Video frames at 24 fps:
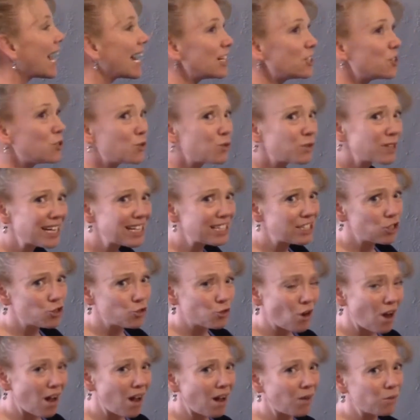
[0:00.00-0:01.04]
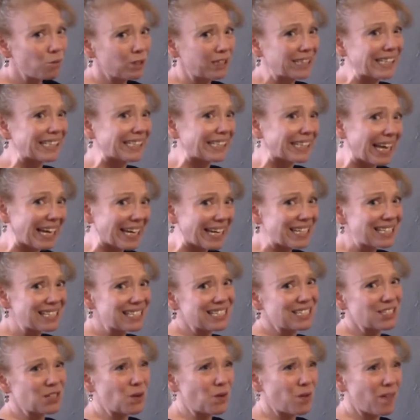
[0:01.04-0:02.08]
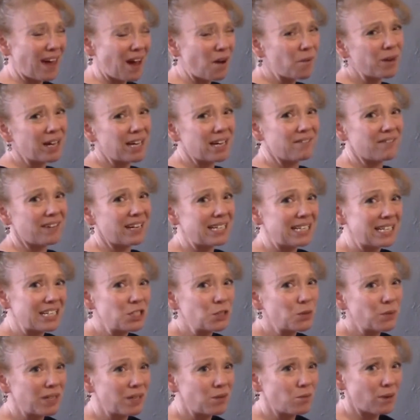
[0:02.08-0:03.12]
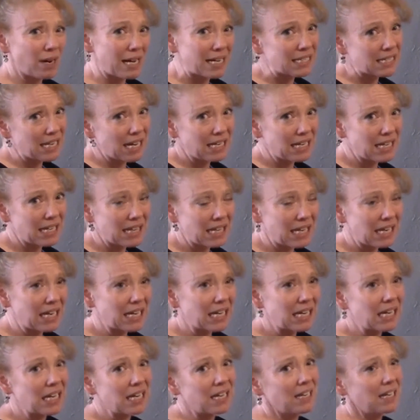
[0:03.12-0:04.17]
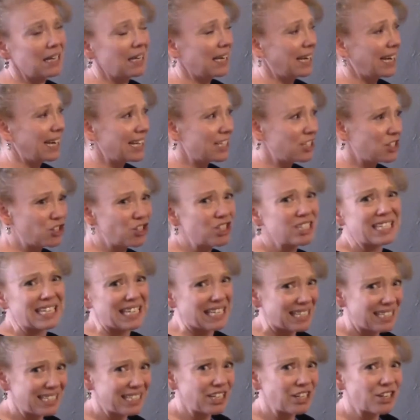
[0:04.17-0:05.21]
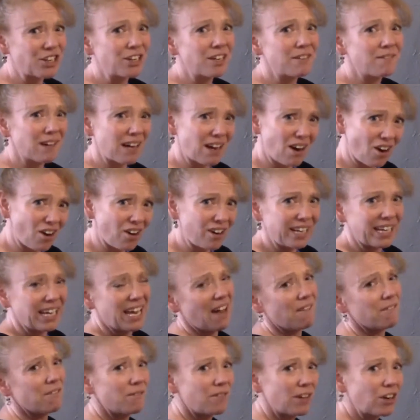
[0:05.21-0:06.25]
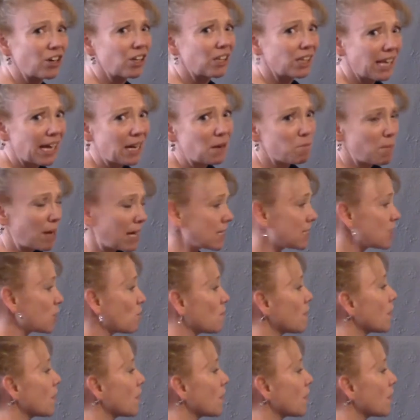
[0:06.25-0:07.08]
I do like to draw really light, so that way if I need to erase anything, it's just easier if I already have very light pencil